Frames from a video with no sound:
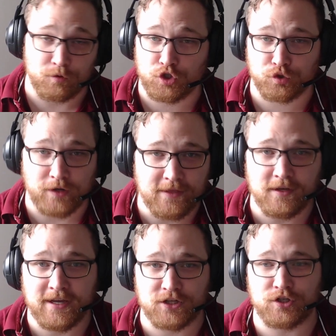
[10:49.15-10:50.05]
train the
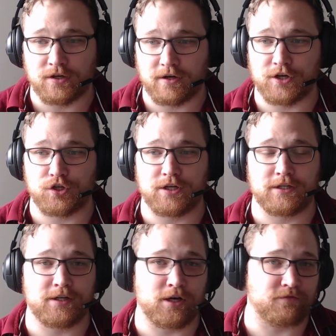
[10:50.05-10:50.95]
next
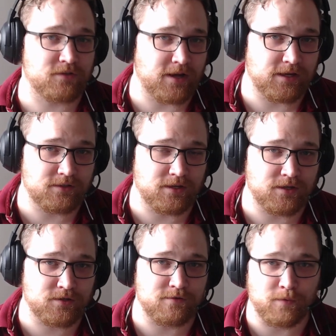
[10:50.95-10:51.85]
generation of
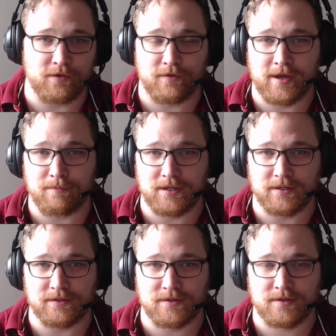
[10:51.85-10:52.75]
scientists, whether that
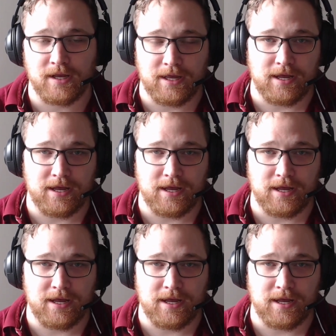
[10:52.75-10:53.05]
means